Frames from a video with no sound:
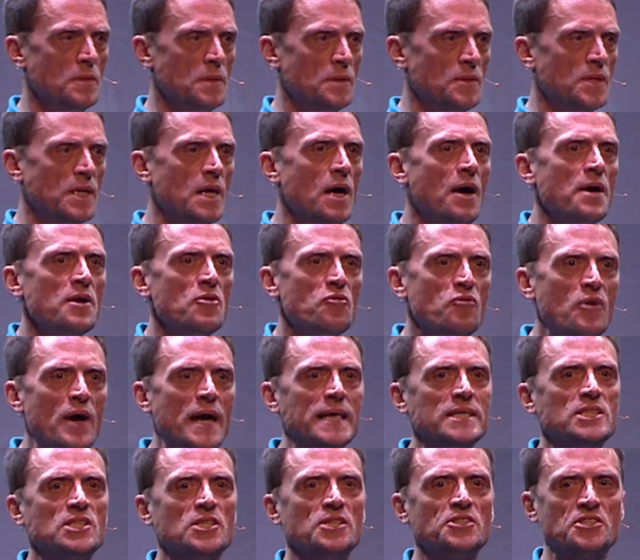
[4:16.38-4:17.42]
the kind of
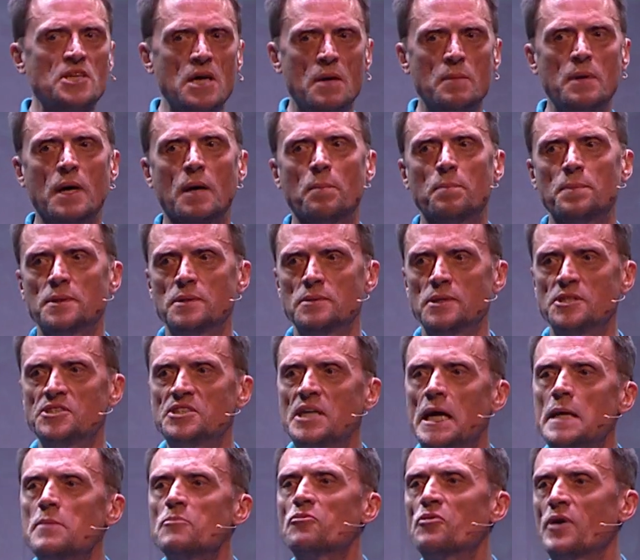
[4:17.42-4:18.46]
factors come up, the
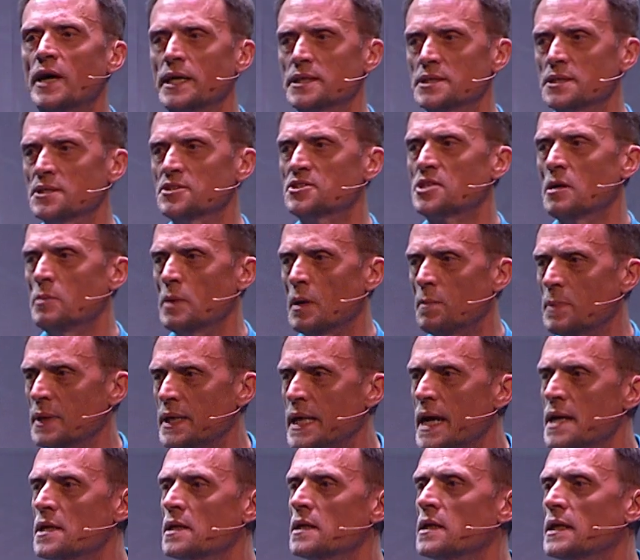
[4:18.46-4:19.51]
same factors come up
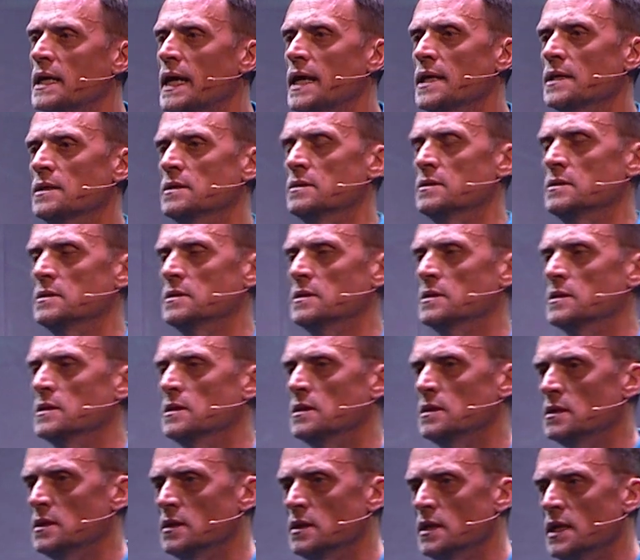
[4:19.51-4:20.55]
again and again.
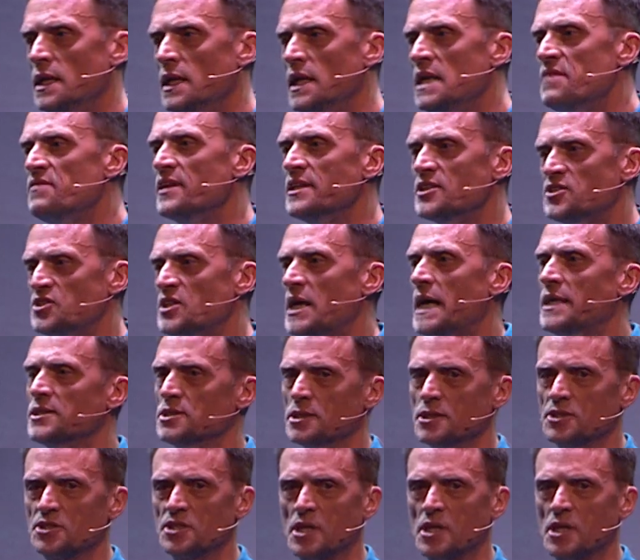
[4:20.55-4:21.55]
Living standards